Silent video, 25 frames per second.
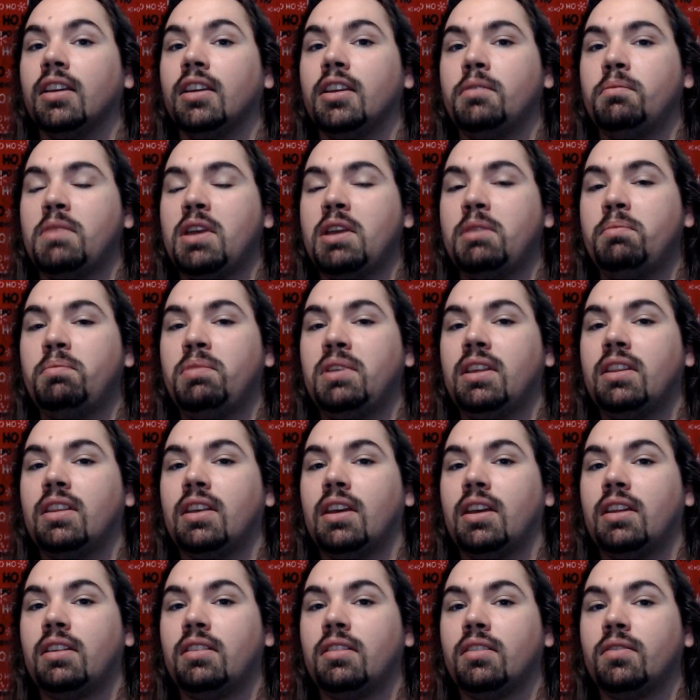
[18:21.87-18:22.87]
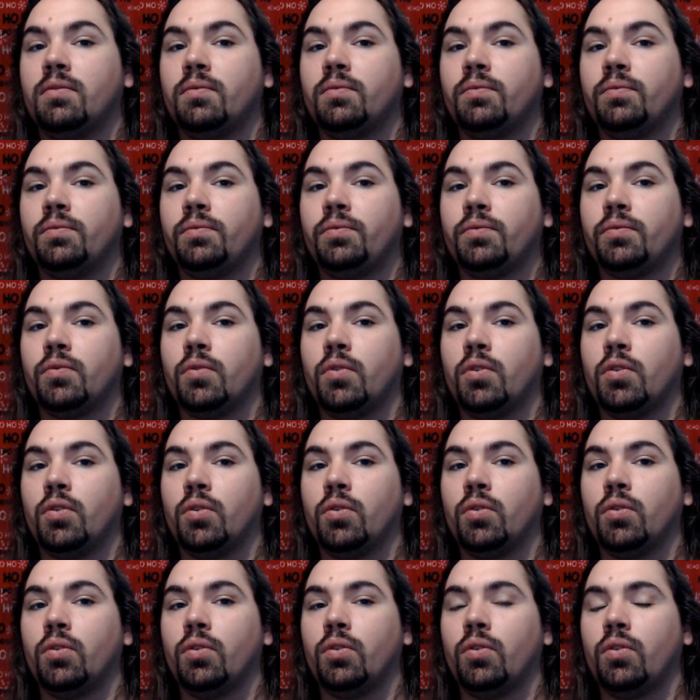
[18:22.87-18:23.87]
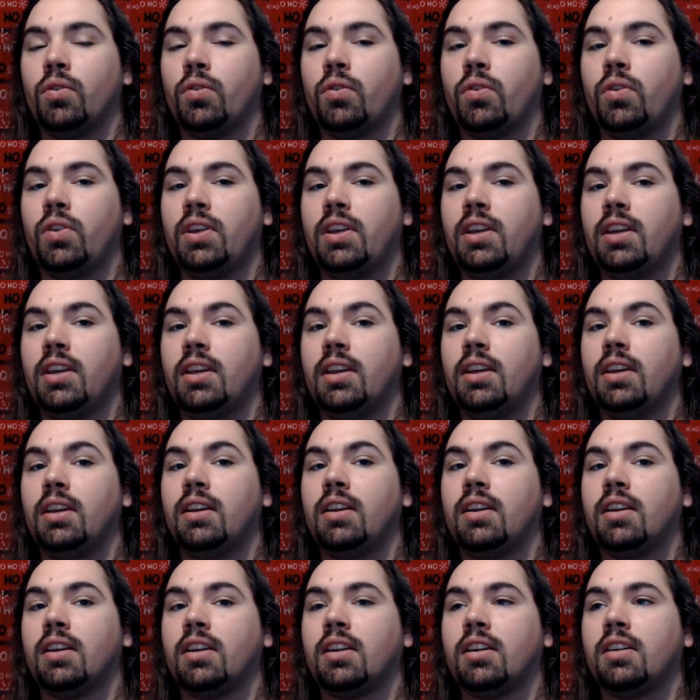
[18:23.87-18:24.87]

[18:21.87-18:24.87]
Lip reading: It may be that the